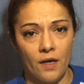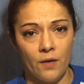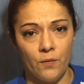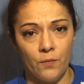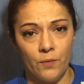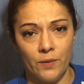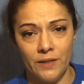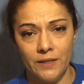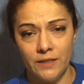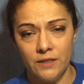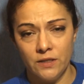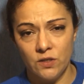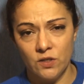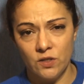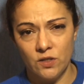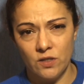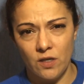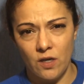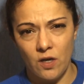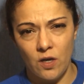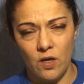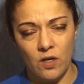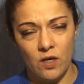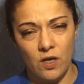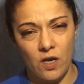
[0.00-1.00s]
released a
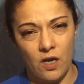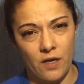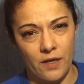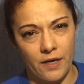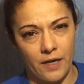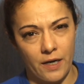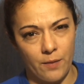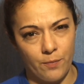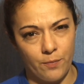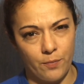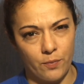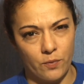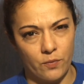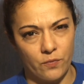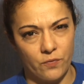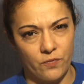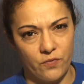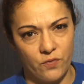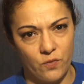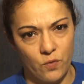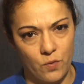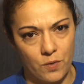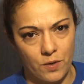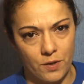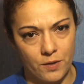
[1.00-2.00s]
song on April
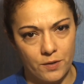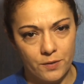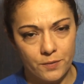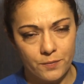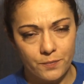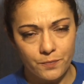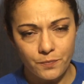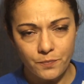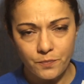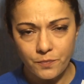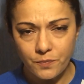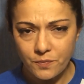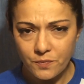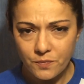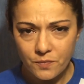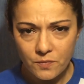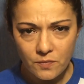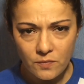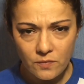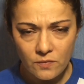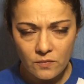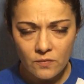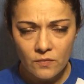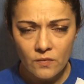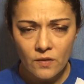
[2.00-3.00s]
the 4th,
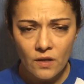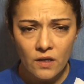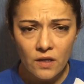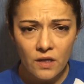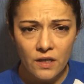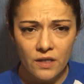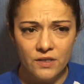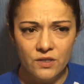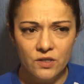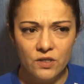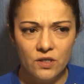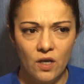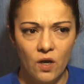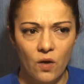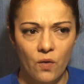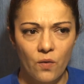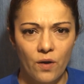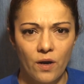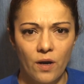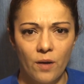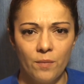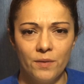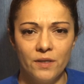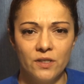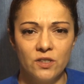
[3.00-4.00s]
and so
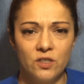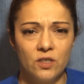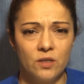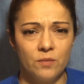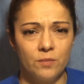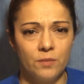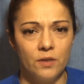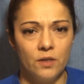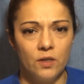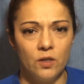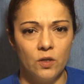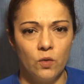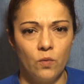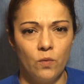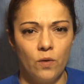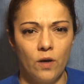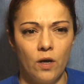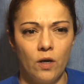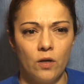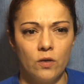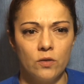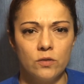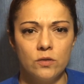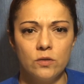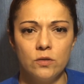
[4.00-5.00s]
it took me a little
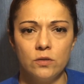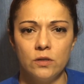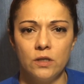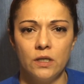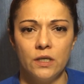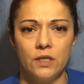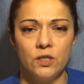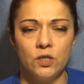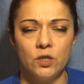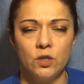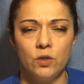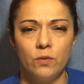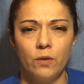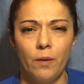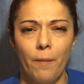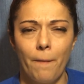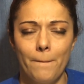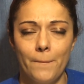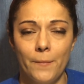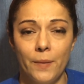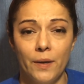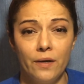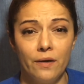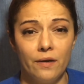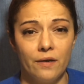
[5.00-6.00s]
while to get to it,
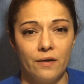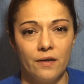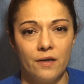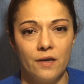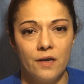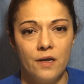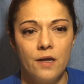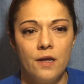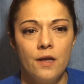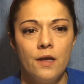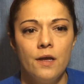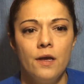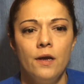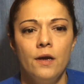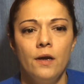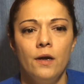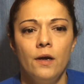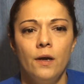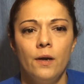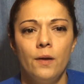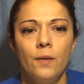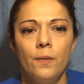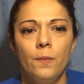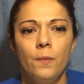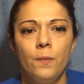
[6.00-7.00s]
but
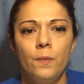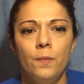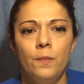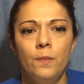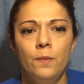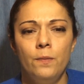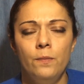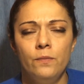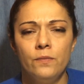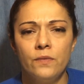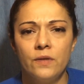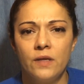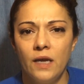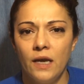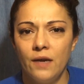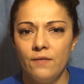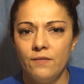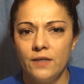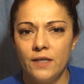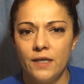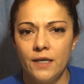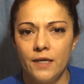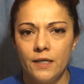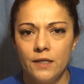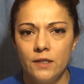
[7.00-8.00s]

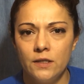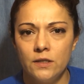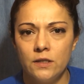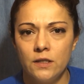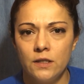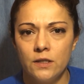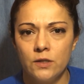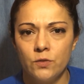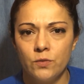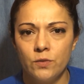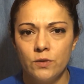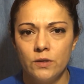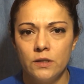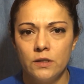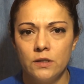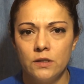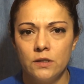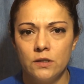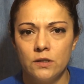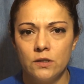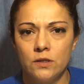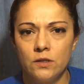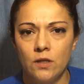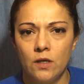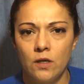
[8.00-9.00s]
Kevin Gates has released
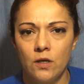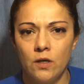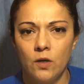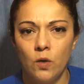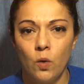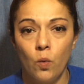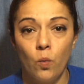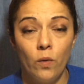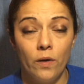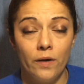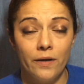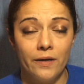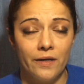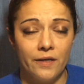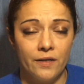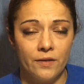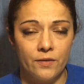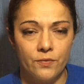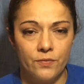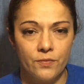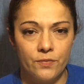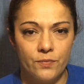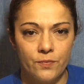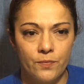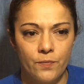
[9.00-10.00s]
the song, What
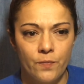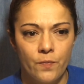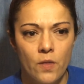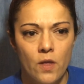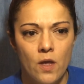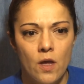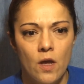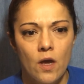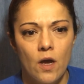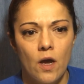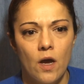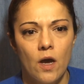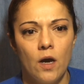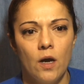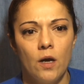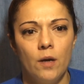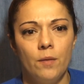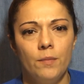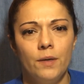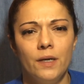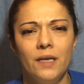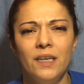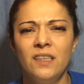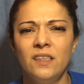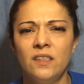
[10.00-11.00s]

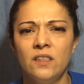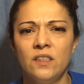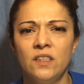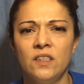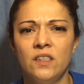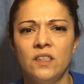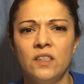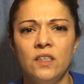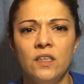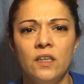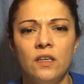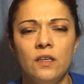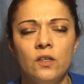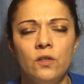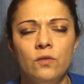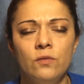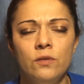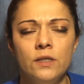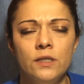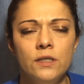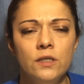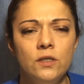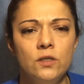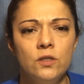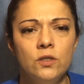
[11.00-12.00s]
If? You
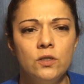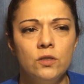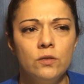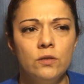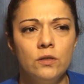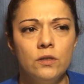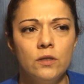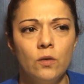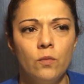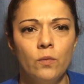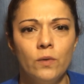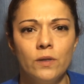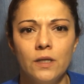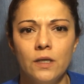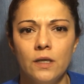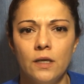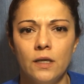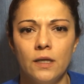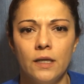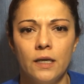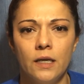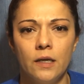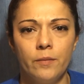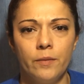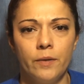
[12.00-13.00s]
listen to it, and one thing I
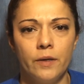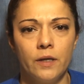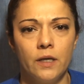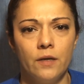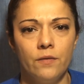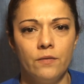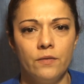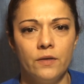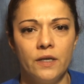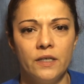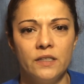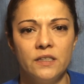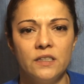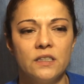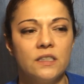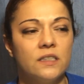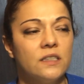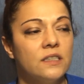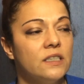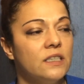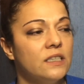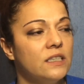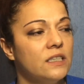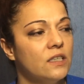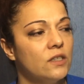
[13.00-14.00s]
like about Kevin Gates is
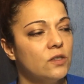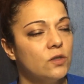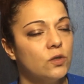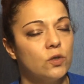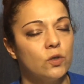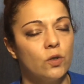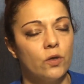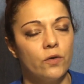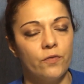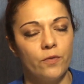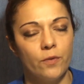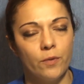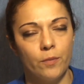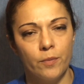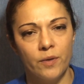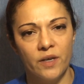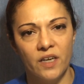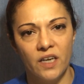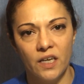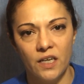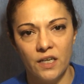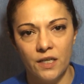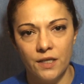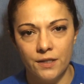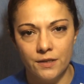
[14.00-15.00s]
because he tells a story from the
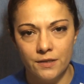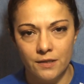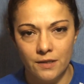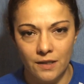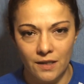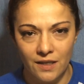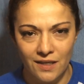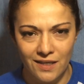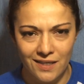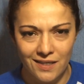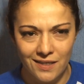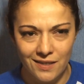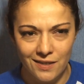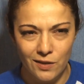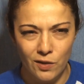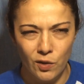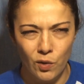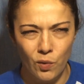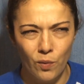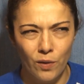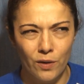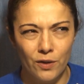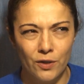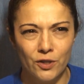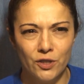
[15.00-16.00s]
beginning to the end.
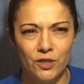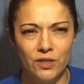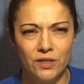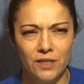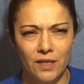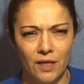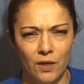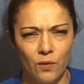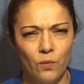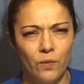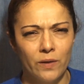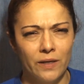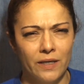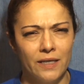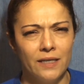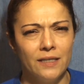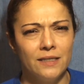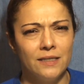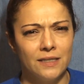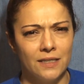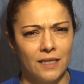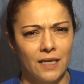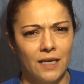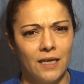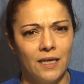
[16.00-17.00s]
You understand what
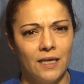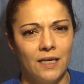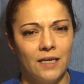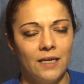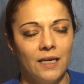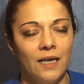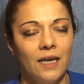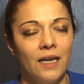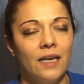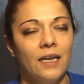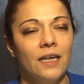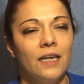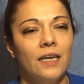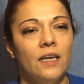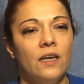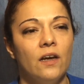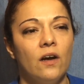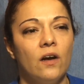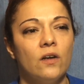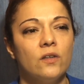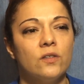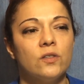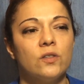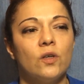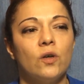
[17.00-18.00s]
he's saying, and he
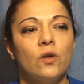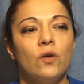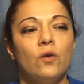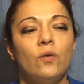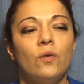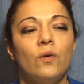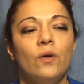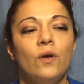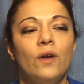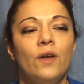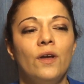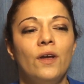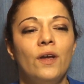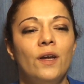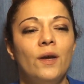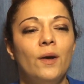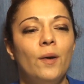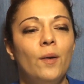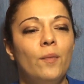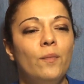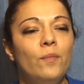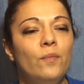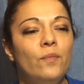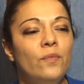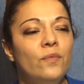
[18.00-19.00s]
also...
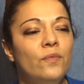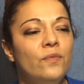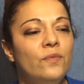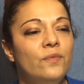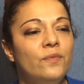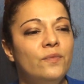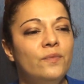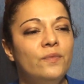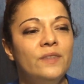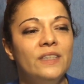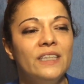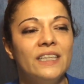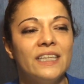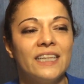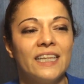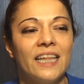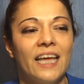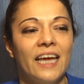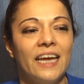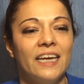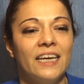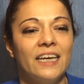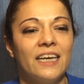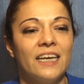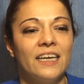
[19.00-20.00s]

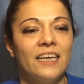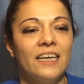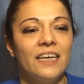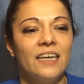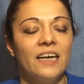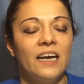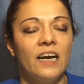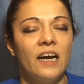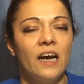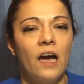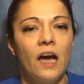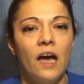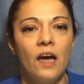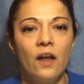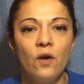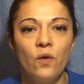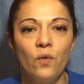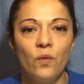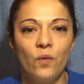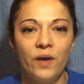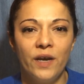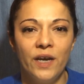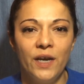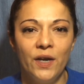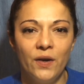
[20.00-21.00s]
like, I
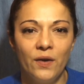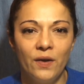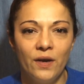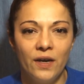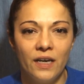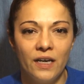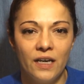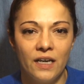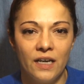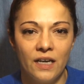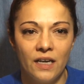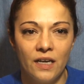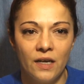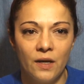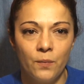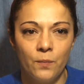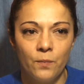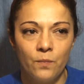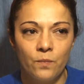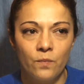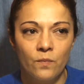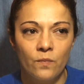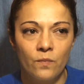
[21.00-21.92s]
don't hear any